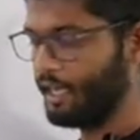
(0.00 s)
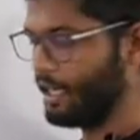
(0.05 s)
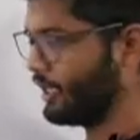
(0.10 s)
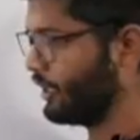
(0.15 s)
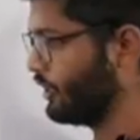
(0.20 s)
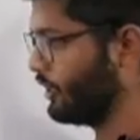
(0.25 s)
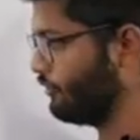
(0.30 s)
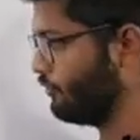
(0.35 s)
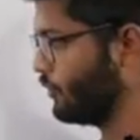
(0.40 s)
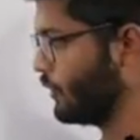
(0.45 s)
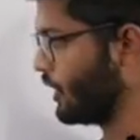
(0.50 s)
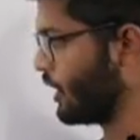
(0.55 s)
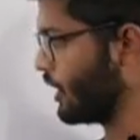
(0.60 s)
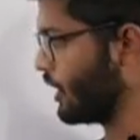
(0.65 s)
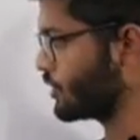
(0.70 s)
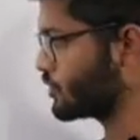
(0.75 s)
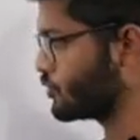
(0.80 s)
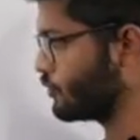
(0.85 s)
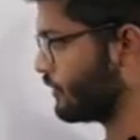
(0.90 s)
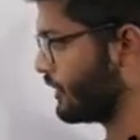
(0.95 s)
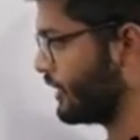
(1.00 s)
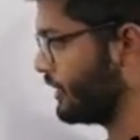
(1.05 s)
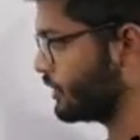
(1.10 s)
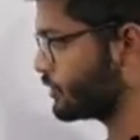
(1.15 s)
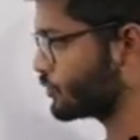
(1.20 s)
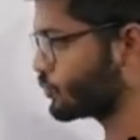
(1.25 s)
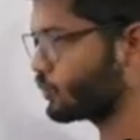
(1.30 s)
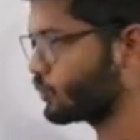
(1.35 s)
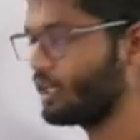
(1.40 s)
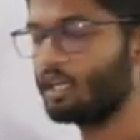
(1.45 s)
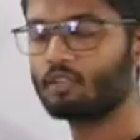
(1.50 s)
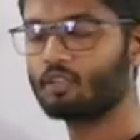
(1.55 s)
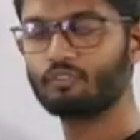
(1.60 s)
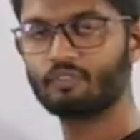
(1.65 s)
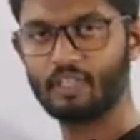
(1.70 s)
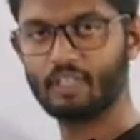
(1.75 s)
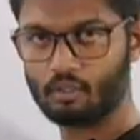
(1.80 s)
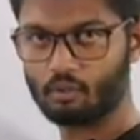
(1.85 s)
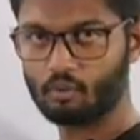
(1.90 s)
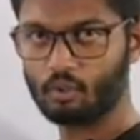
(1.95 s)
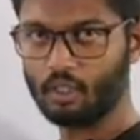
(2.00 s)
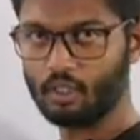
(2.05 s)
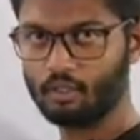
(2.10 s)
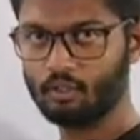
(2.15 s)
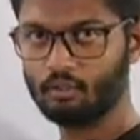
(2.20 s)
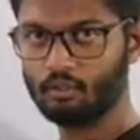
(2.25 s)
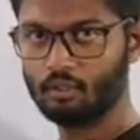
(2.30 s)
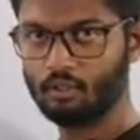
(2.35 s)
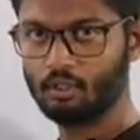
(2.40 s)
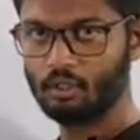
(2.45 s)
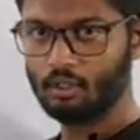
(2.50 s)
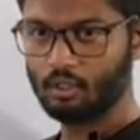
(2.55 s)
and if you are asked to find the square of that one,